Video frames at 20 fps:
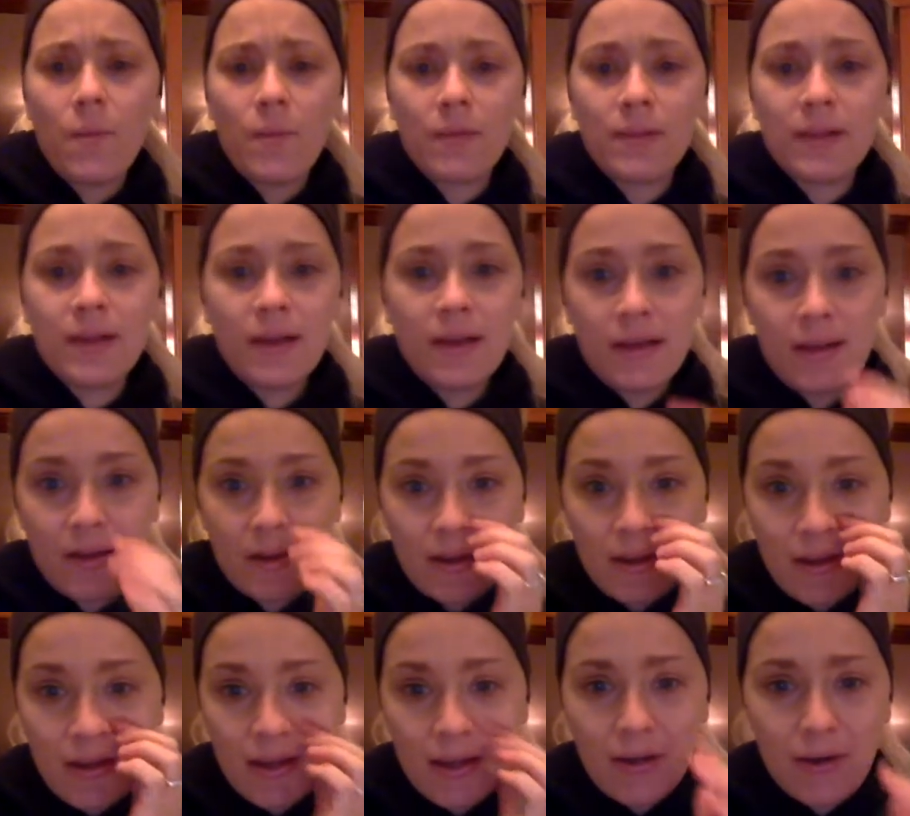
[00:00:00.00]
And
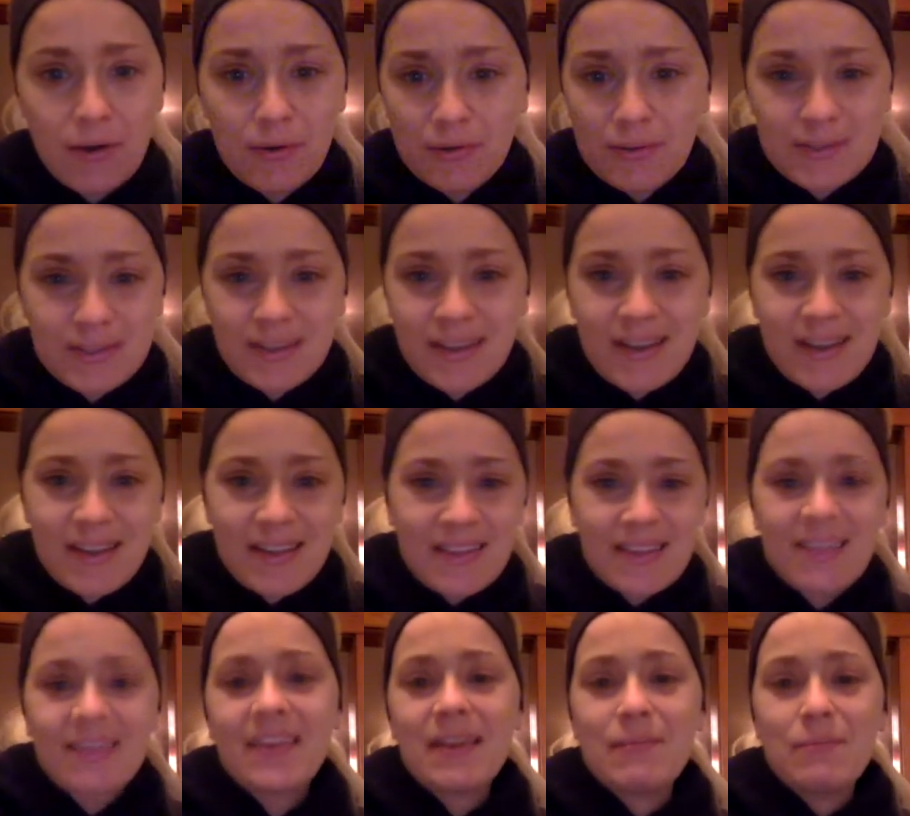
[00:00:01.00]
it goes the
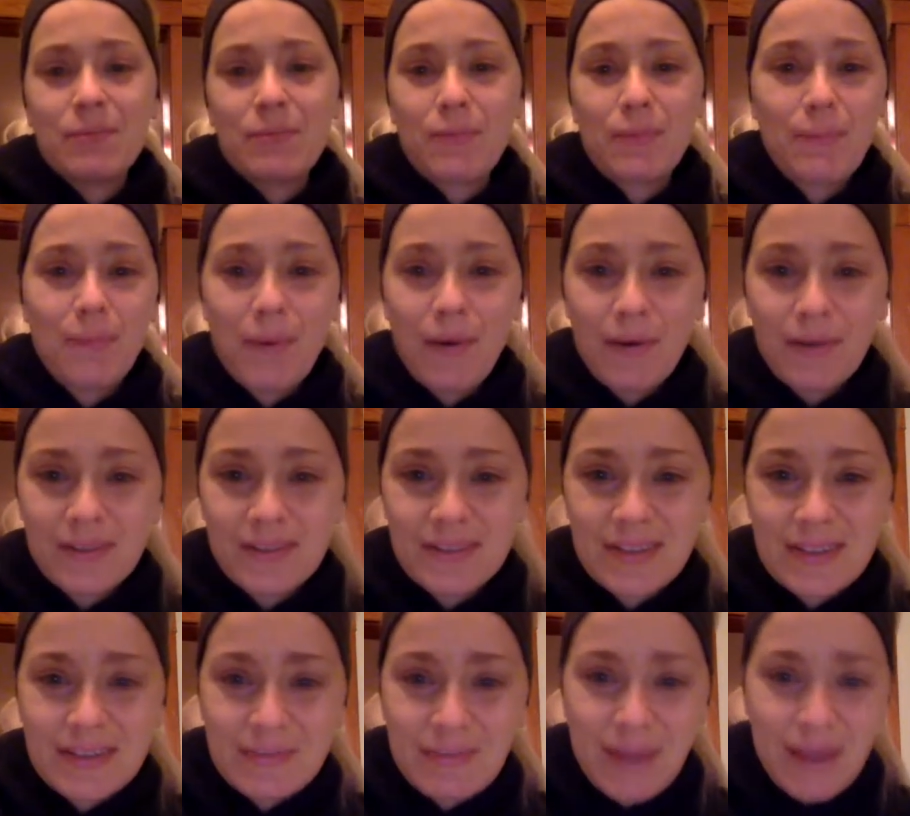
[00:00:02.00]
same with what Paul
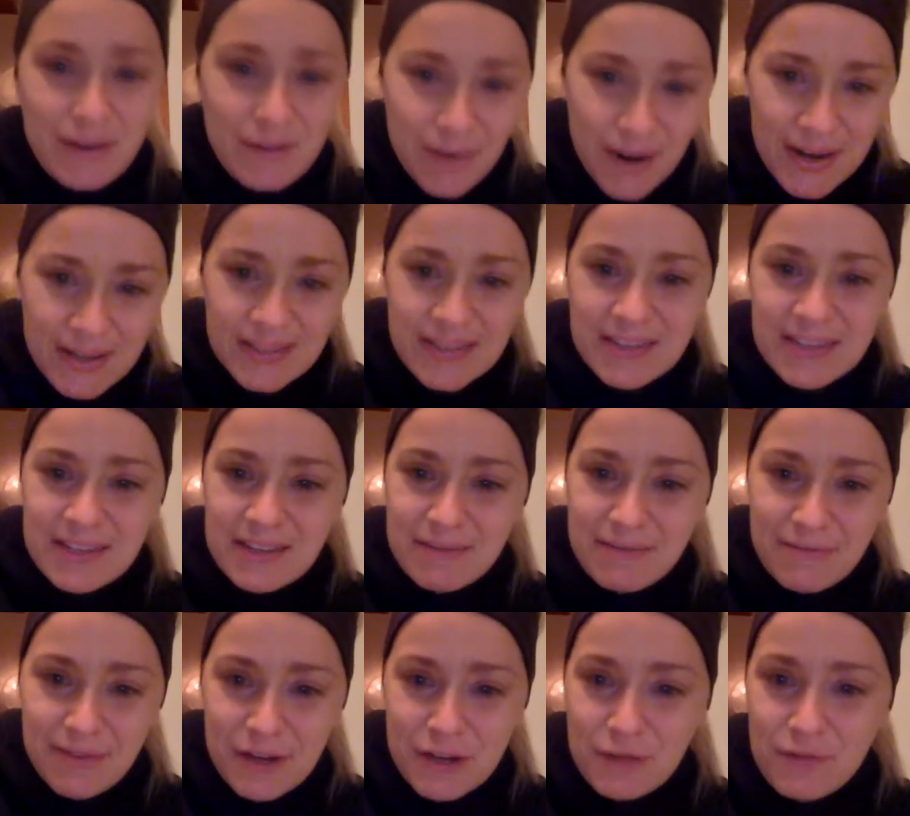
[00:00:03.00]
says. "My grace is
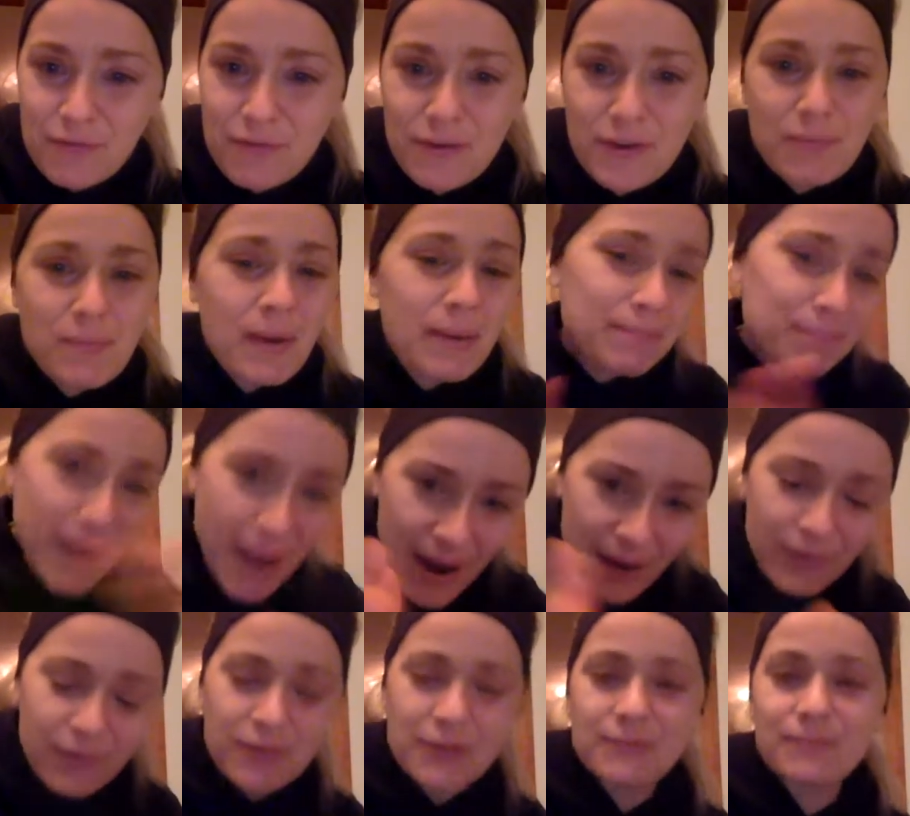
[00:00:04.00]
sufficient for you. My
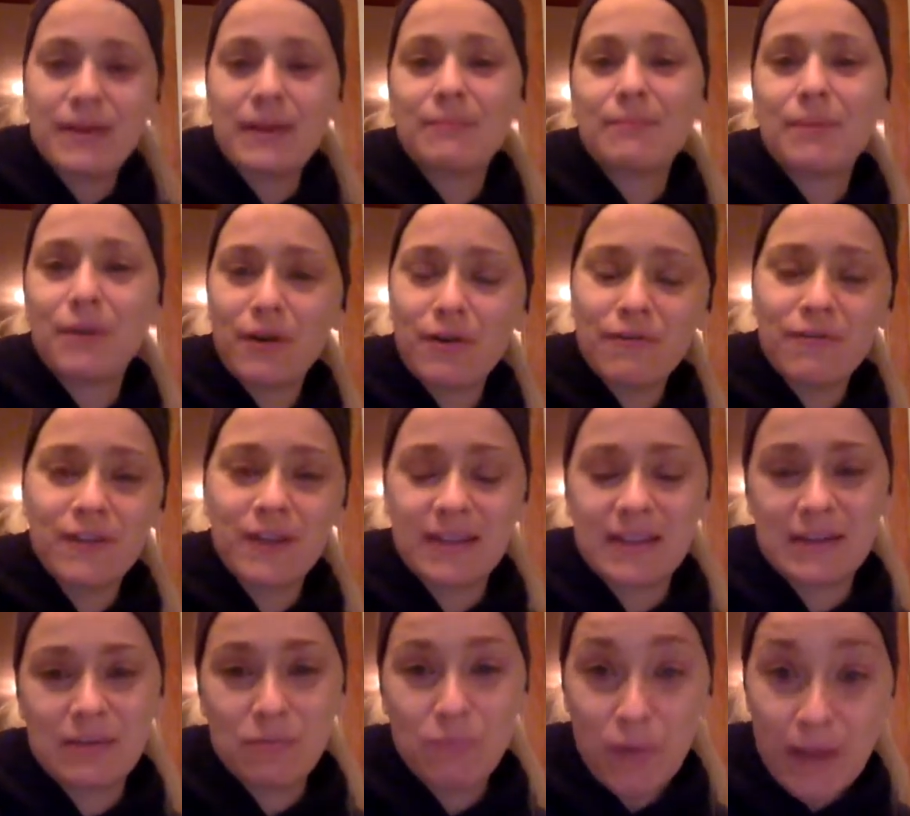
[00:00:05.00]
power is made perfect
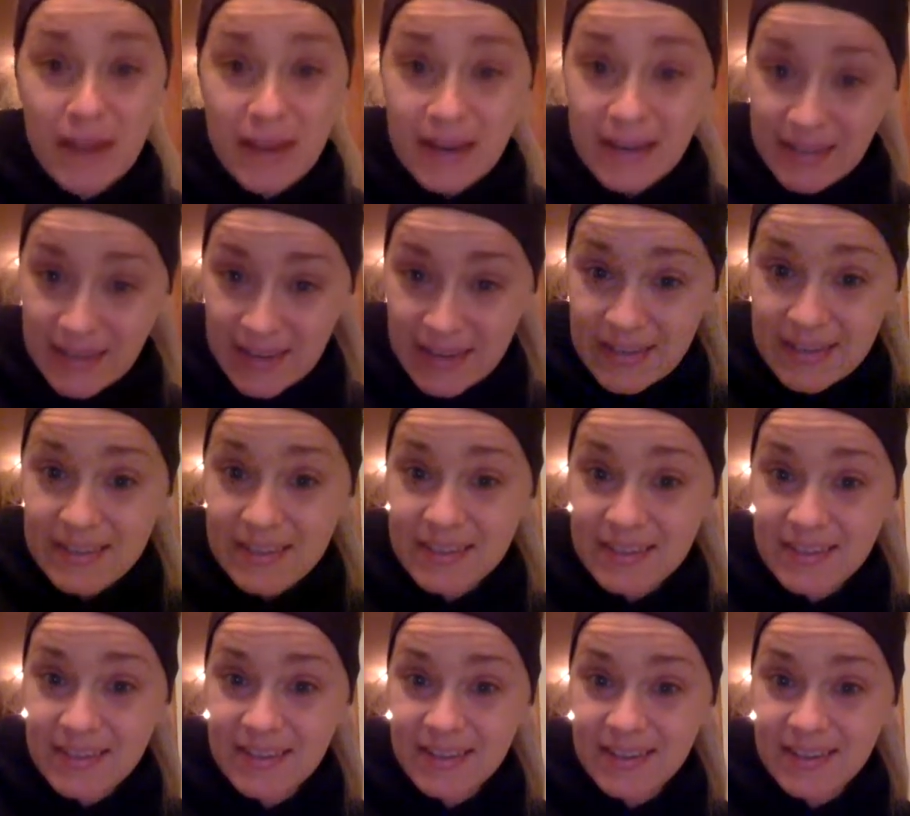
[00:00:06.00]
in weakness.